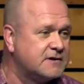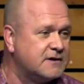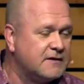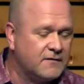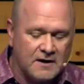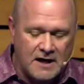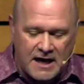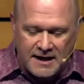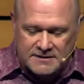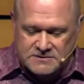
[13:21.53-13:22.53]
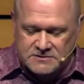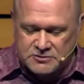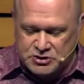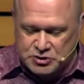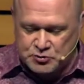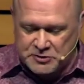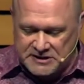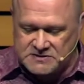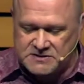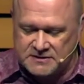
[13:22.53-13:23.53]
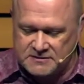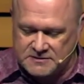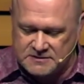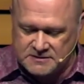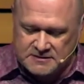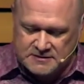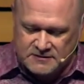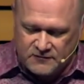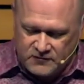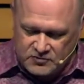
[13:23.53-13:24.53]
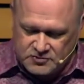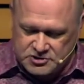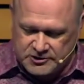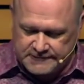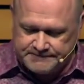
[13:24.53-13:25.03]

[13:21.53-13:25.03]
in the not too distant future.